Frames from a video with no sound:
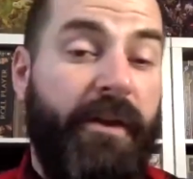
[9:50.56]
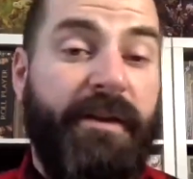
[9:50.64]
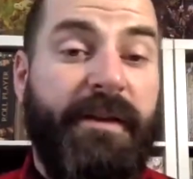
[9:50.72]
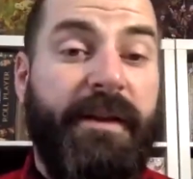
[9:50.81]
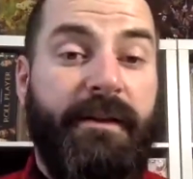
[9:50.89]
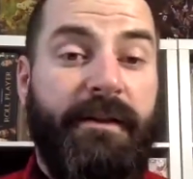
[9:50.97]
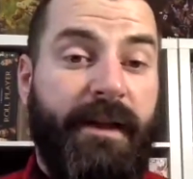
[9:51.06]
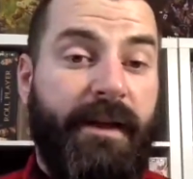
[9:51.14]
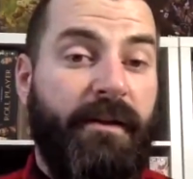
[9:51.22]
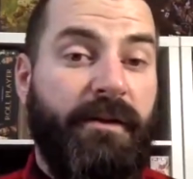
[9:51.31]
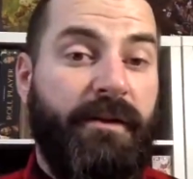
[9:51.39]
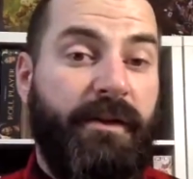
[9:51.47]
this thing
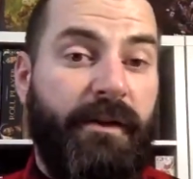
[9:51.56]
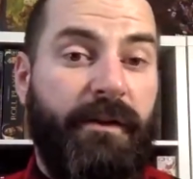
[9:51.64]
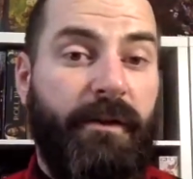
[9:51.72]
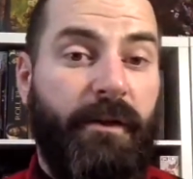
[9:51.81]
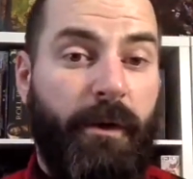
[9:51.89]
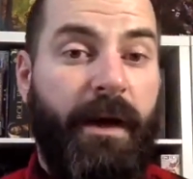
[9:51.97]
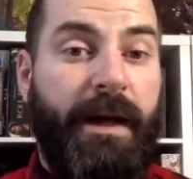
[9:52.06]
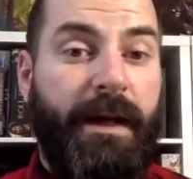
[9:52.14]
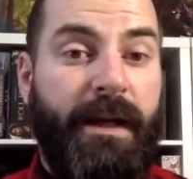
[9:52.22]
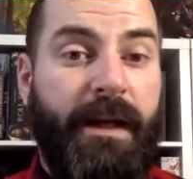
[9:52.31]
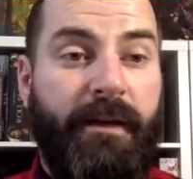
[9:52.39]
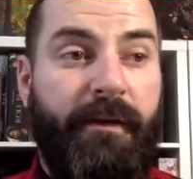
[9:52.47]
sounds great
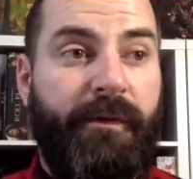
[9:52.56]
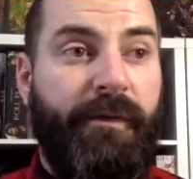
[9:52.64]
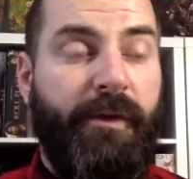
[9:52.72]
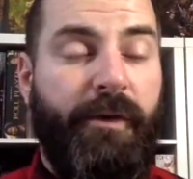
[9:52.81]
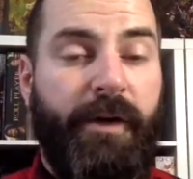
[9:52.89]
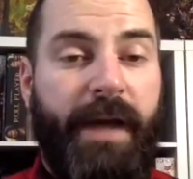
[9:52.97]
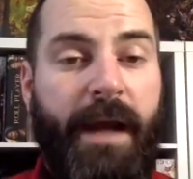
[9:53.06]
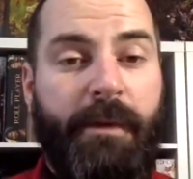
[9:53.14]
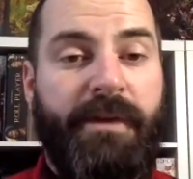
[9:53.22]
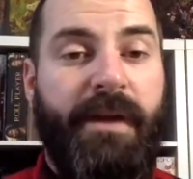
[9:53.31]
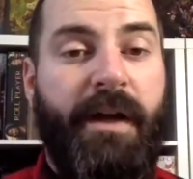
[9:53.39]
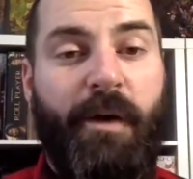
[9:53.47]
if you're a game
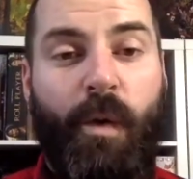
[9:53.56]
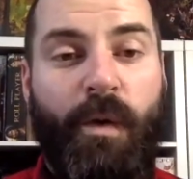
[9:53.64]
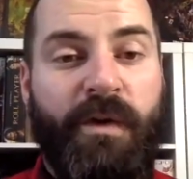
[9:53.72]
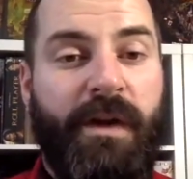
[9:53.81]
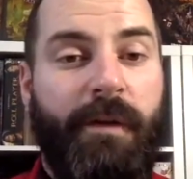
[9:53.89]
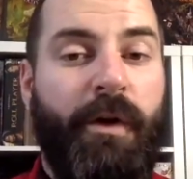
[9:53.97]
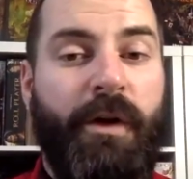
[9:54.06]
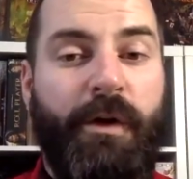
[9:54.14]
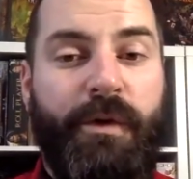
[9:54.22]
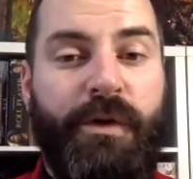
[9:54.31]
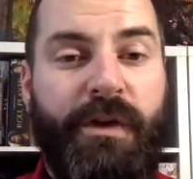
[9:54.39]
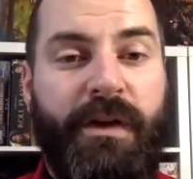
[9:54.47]
designer or someone
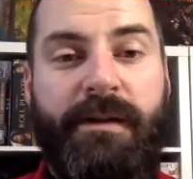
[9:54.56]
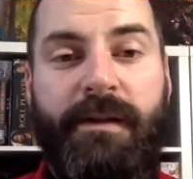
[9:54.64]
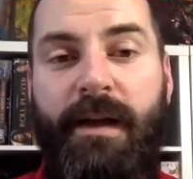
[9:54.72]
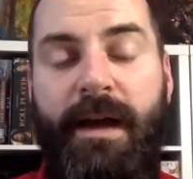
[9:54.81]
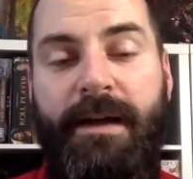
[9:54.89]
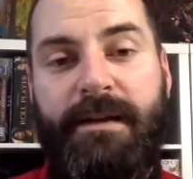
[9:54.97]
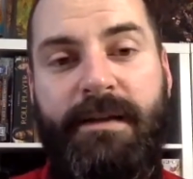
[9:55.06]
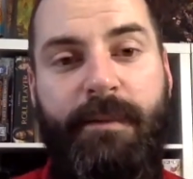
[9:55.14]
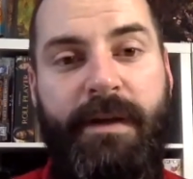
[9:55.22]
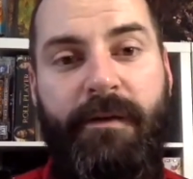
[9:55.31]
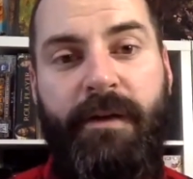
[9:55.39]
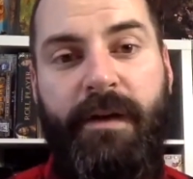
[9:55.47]
who just likes to
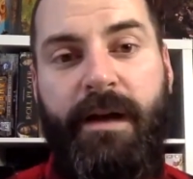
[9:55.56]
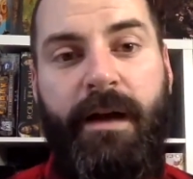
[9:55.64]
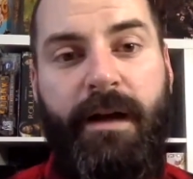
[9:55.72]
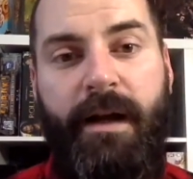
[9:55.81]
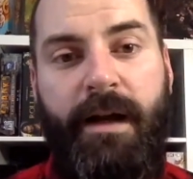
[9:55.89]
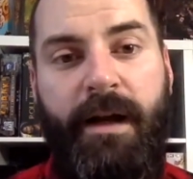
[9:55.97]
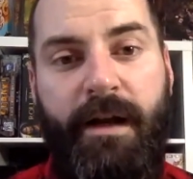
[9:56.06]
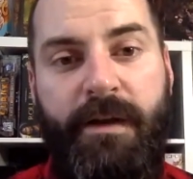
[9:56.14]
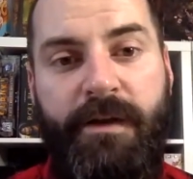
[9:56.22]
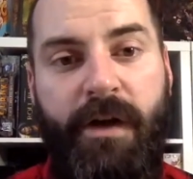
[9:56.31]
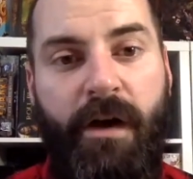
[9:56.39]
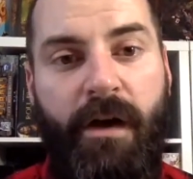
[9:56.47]
be on the cutting
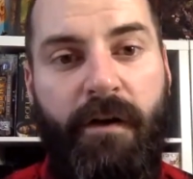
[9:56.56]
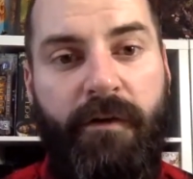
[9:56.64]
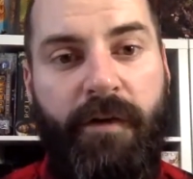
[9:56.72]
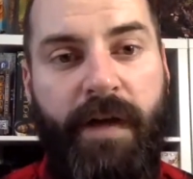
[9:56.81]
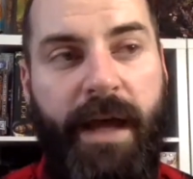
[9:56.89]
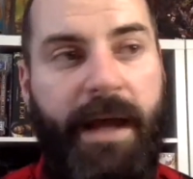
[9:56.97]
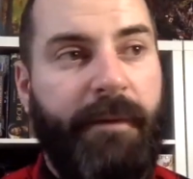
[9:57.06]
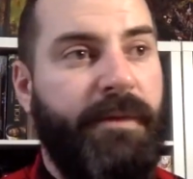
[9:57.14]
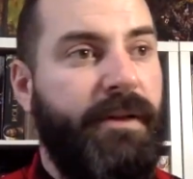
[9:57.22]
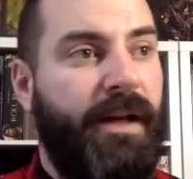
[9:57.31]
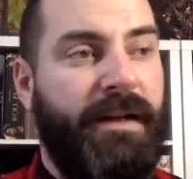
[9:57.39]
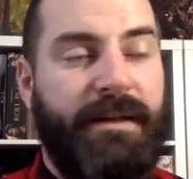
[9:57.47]
edge of games
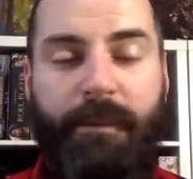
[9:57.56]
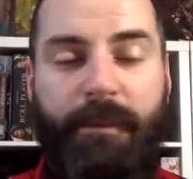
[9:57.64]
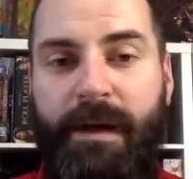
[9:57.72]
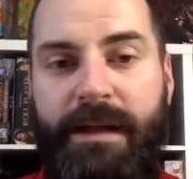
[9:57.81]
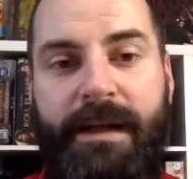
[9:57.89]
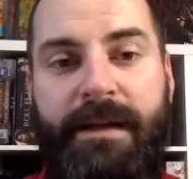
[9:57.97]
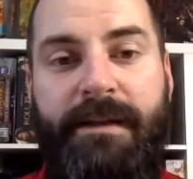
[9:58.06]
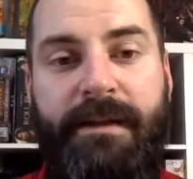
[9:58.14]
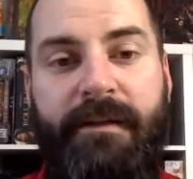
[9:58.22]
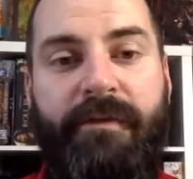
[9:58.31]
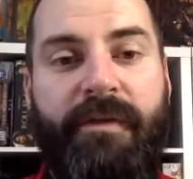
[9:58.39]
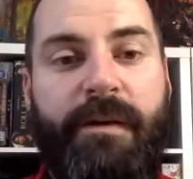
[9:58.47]
and likes to play test
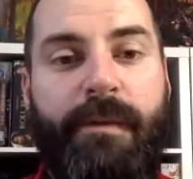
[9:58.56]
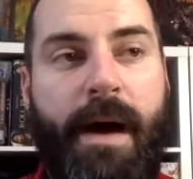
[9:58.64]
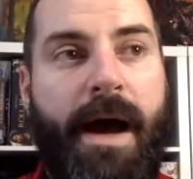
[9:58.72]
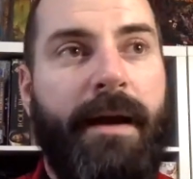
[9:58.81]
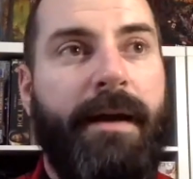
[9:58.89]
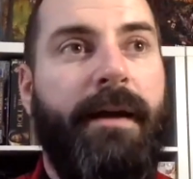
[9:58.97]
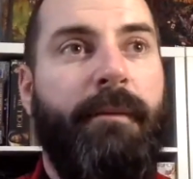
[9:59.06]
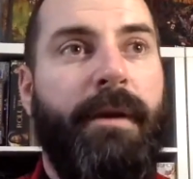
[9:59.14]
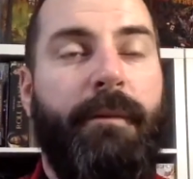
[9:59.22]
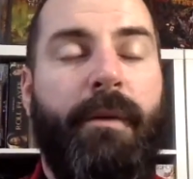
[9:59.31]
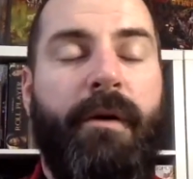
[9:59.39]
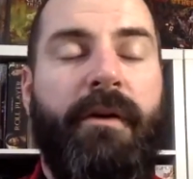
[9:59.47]
and give feedback and
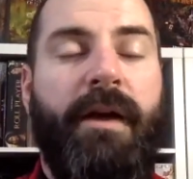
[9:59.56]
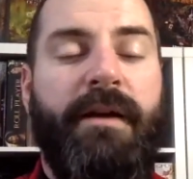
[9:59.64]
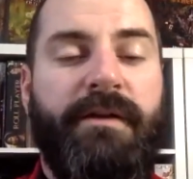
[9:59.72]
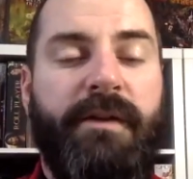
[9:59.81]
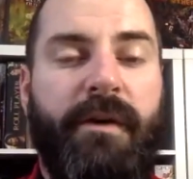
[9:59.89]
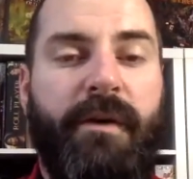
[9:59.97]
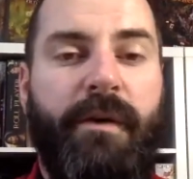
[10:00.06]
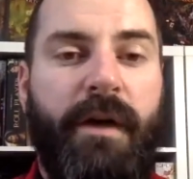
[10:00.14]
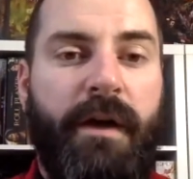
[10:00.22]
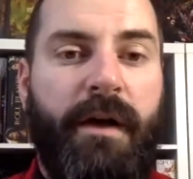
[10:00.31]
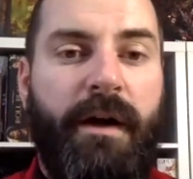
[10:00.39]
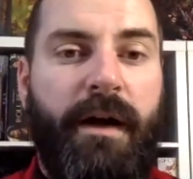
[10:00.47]
be a part of that. So
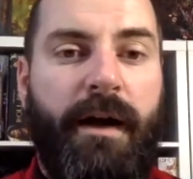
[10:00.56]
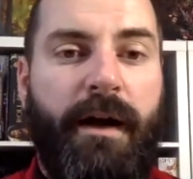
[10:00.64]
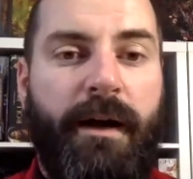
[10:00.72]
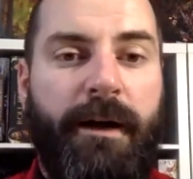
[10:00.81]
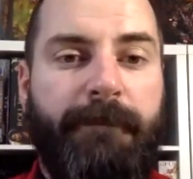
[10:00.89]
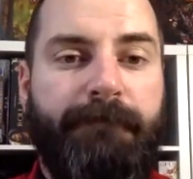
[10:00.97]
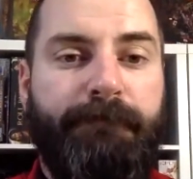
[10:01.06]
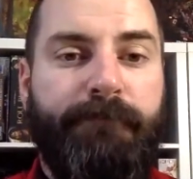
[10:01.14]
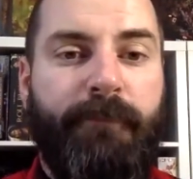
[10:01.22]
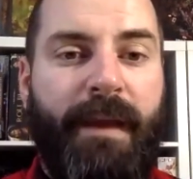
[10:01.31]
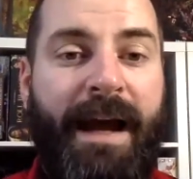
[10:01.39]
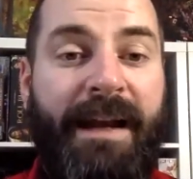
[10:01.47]

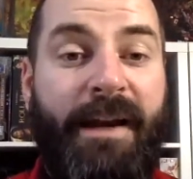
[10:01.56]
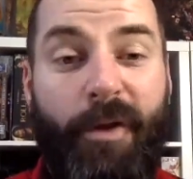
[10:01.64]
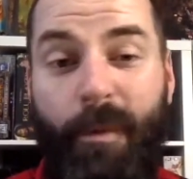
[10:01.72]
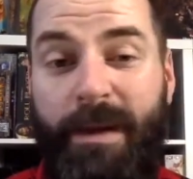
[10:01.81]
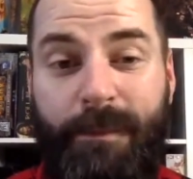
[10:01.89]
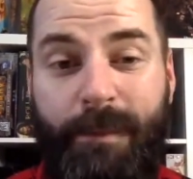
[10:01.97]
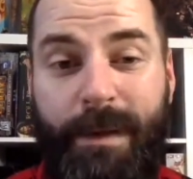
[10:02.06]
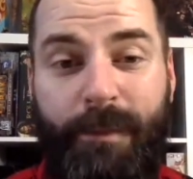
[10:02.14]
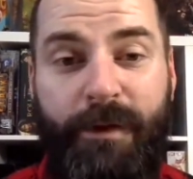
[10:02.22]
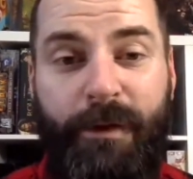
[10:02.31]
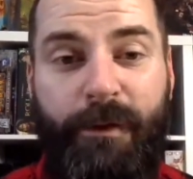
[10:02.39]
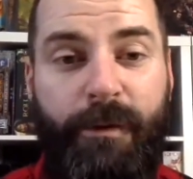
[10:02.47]
I know there'll be some
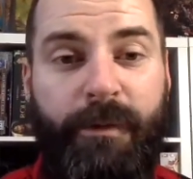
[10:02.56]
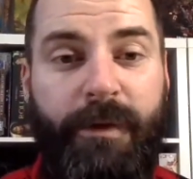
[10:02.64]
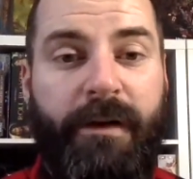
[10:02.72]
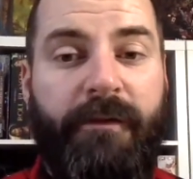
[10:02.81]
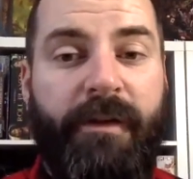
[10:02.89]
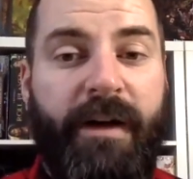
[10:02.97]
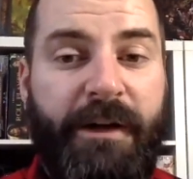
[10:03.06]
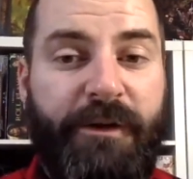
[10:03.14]
people in the group that are very